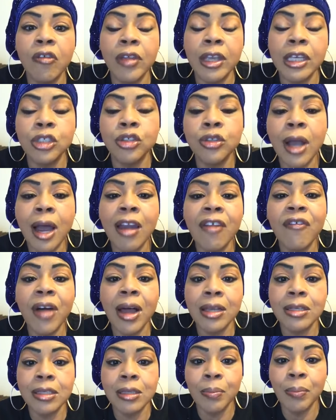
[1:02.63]
and try to
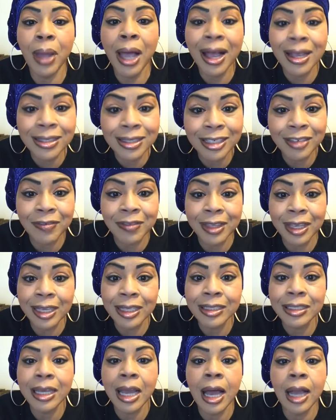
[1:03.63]
find some positive things to